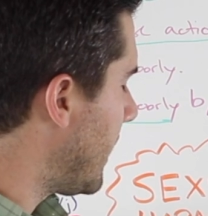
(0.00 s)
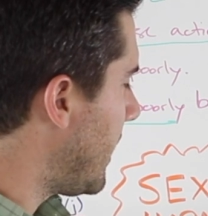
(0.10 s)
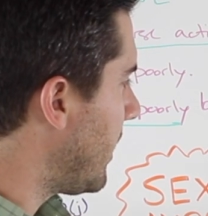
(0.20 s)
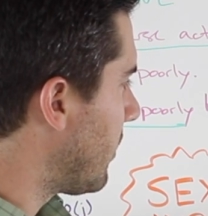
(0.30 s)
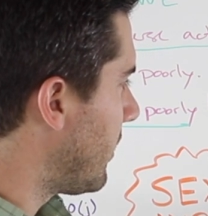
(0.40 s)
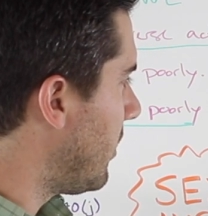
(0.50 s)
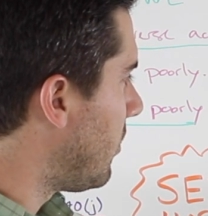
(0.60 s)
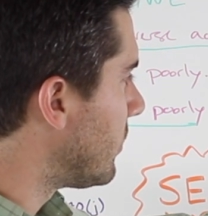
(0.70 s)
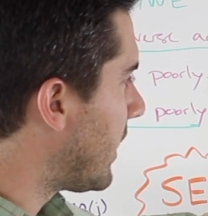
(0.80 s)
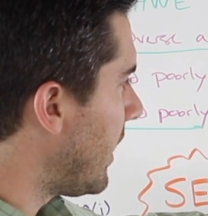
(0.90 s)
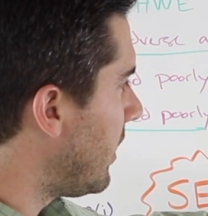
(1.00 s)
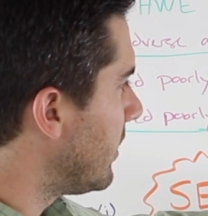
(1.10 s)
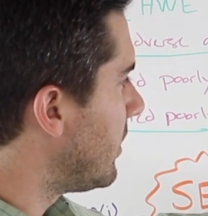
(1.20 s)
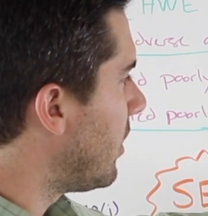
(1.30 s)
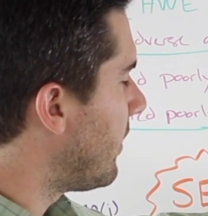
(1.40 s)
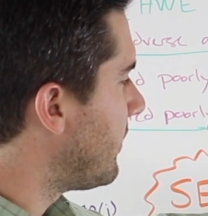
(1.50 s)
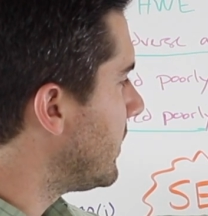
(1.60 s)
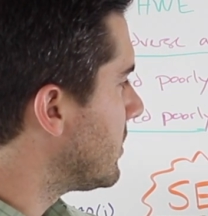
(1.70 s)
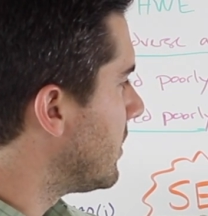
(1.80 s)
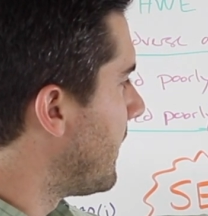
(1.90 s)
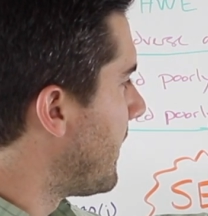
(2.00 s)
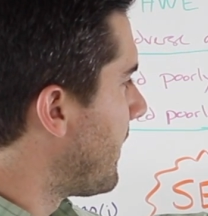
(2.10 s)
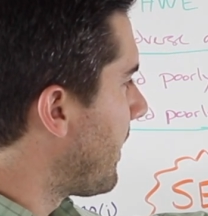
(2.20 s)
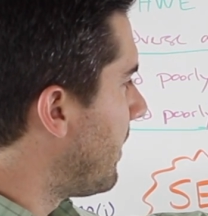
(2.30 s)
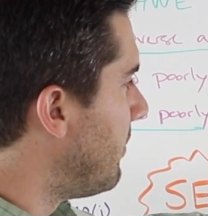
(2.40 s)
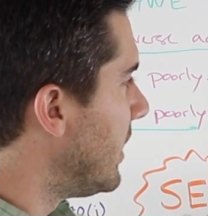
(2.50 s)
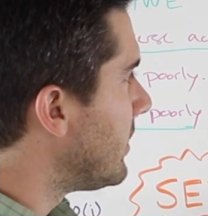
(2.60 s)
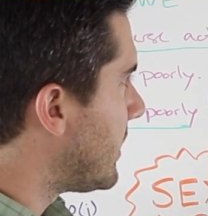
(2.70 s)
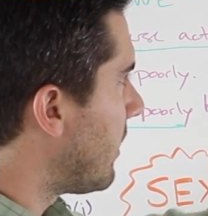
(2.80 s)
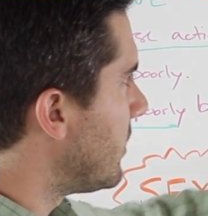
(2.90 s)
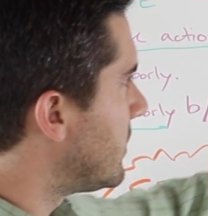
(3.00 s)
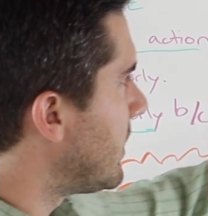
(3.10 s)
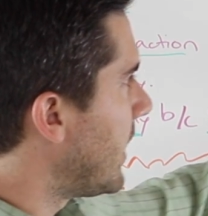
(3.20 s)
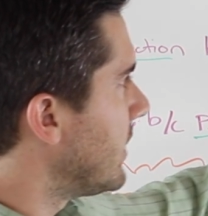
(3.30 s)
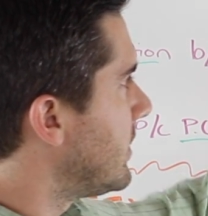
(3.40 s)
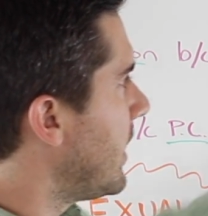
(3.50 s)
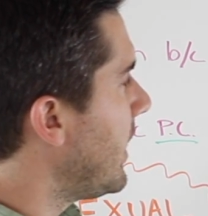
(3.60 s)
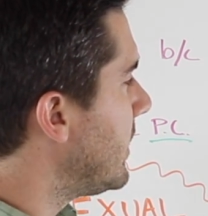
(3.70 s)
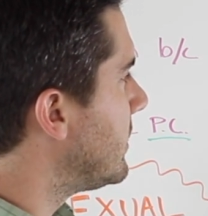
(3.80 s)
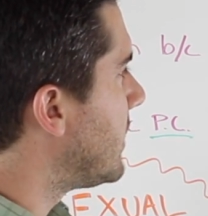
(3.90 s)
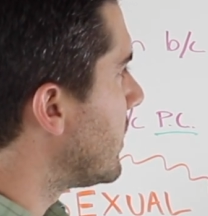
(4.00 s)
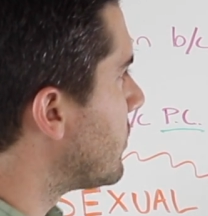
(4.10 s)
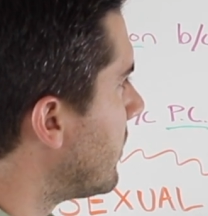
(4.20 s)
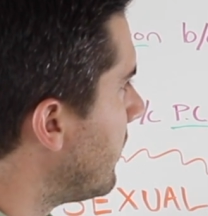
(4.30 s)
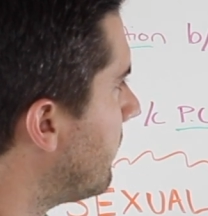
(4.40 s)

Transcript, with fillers: guy or the old gal at the office military status, ancestry,